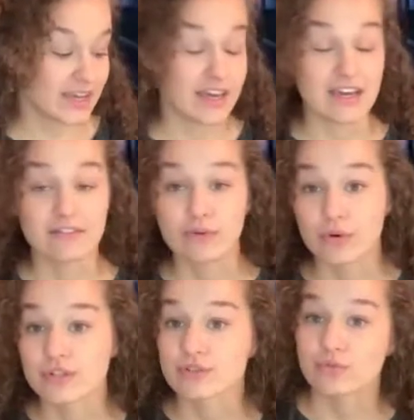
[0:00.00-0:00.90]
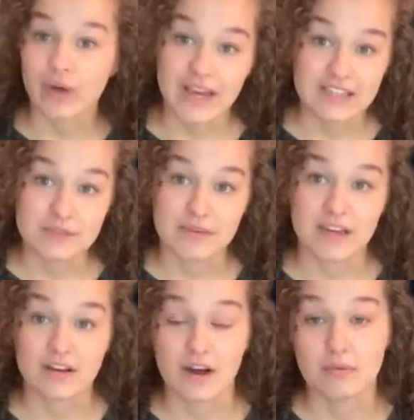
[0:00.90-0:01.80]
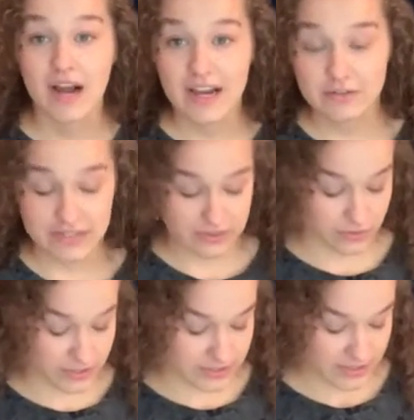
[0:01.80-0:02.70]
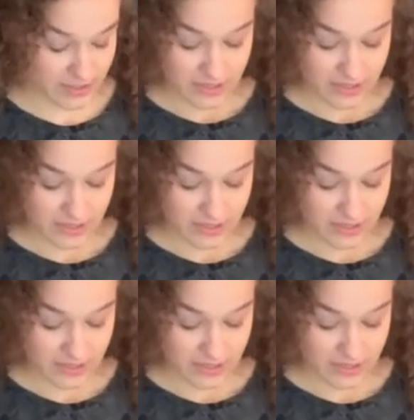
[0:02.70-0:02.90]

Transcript: and of course the rice being a carbohydrate source.